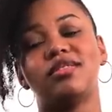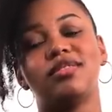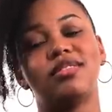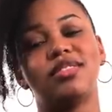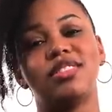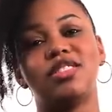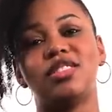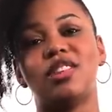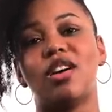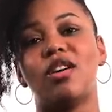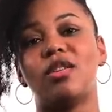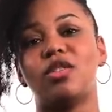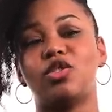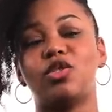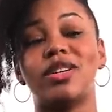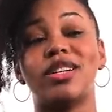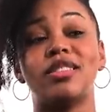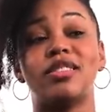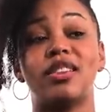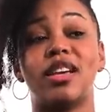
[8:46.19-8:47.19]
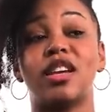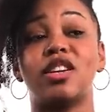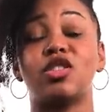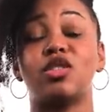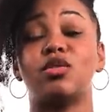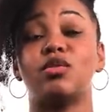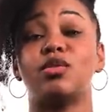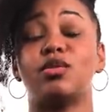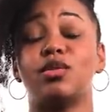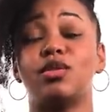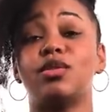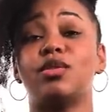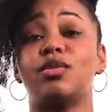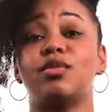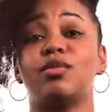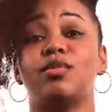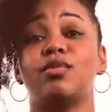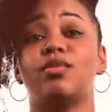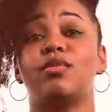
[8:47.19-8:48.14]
It's all transactional too.